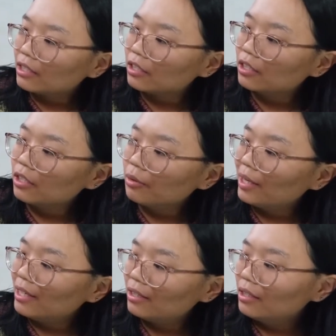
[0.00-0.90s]

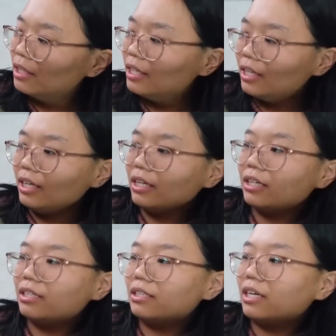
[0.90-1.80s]
silhouette
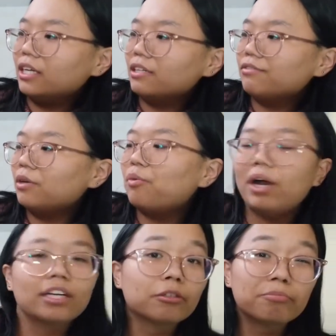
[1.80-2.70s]
and kind of a
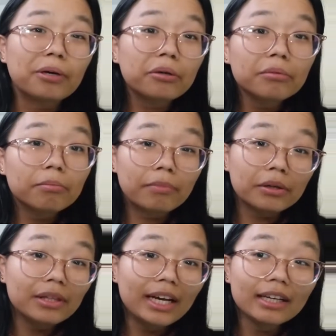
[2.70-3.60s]
wider
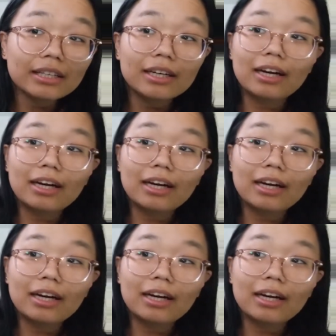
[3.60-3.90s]
boat neck,